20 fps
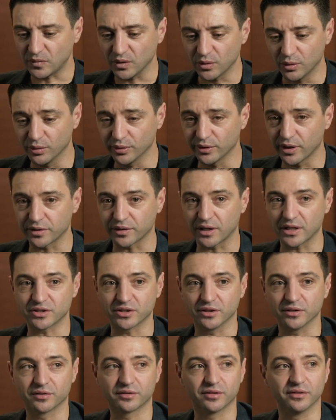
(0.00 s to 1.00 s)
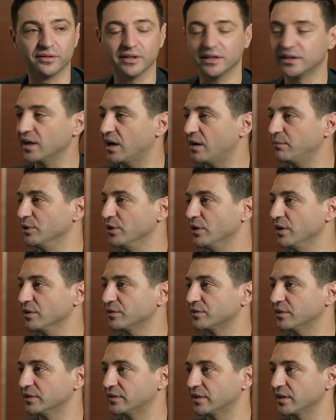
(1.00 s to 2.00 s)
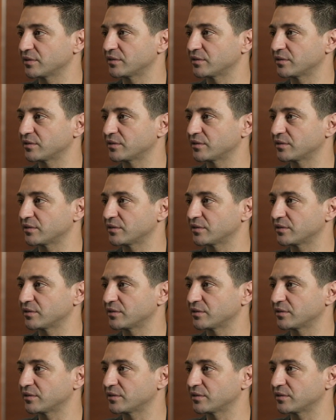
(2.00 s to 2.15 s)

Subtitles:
organizations to decarbonize their tech